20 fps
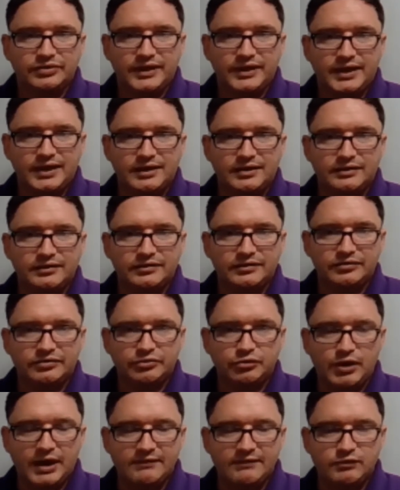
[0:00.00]
then
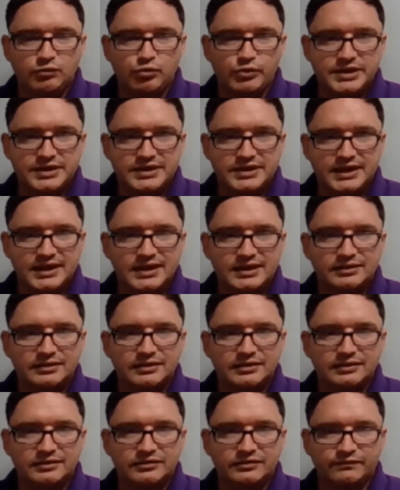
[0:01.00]
you have a
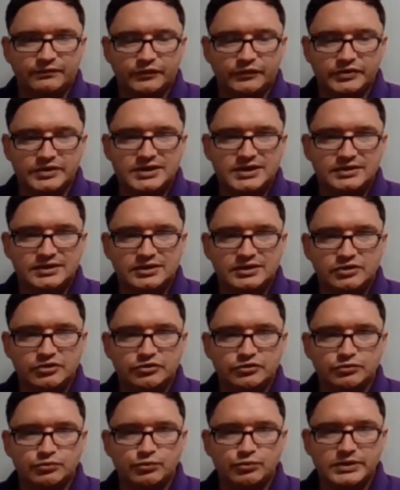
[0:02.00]
weekend that's free, then you
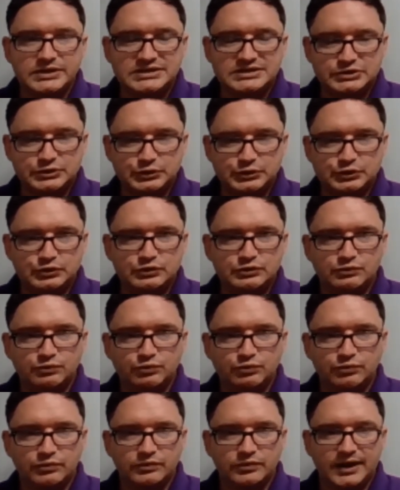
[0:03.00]
do week
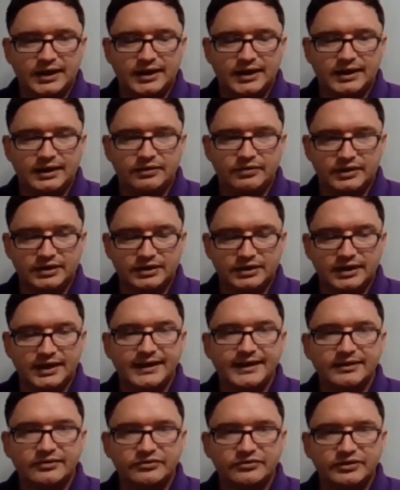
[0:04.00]
2, the
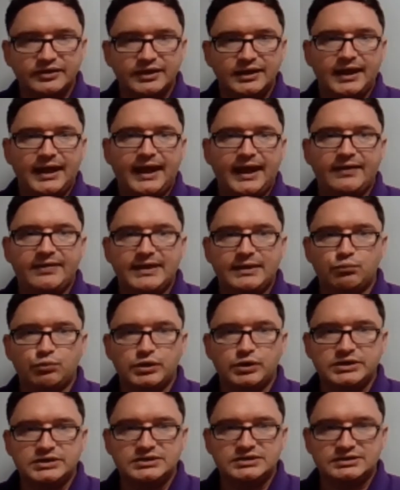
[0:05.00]
class, and then
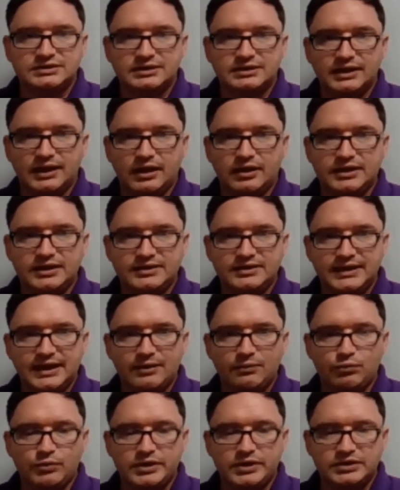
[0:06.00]
in
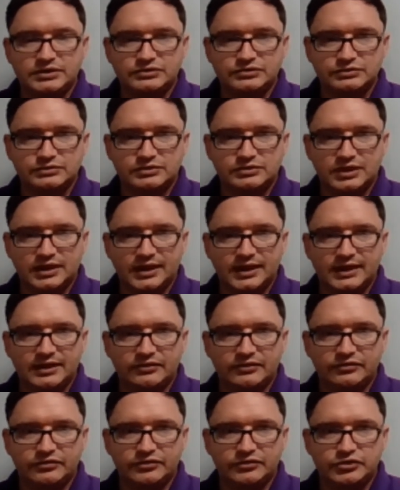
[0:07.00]
that week 2
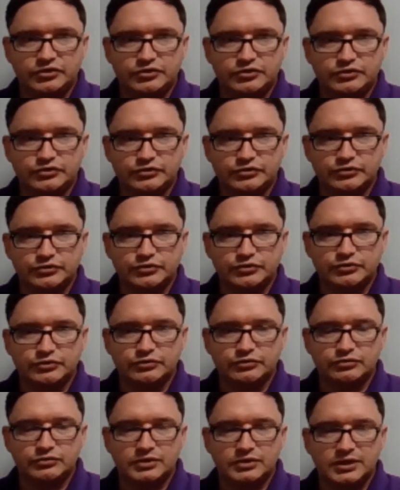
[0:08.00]
class, you
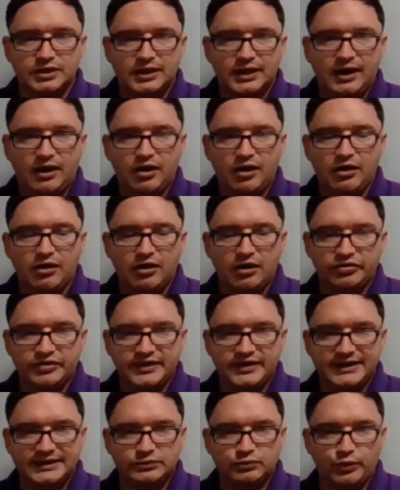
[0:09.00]
do
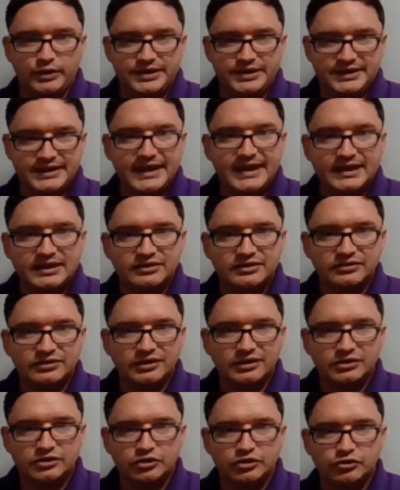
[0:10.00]
the next
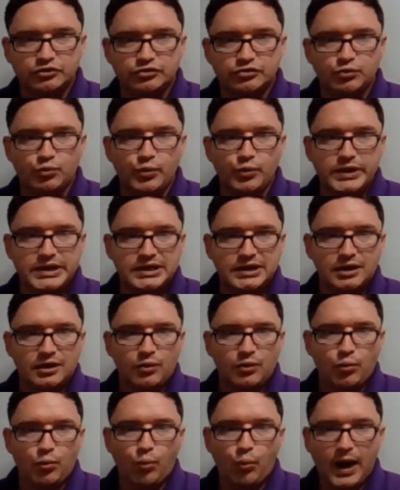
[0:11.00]
weekend, you do the week
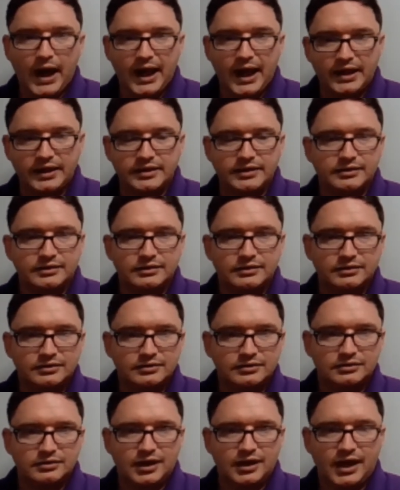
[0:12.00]
1
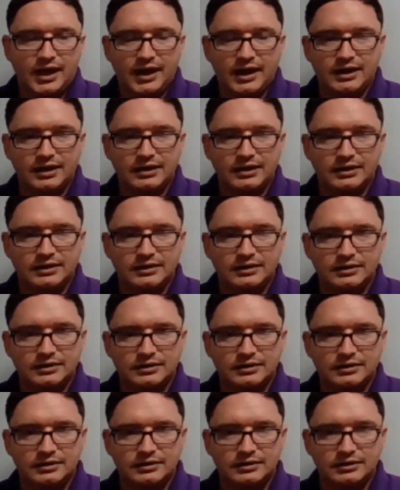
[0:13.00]

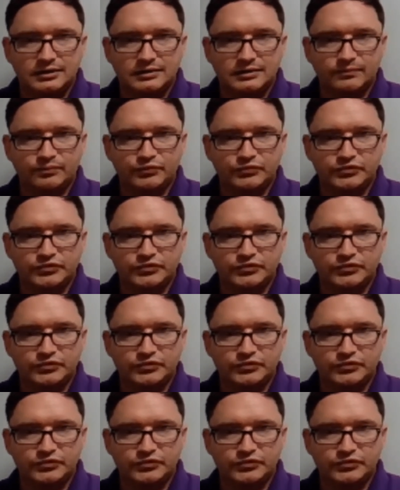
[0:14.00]
help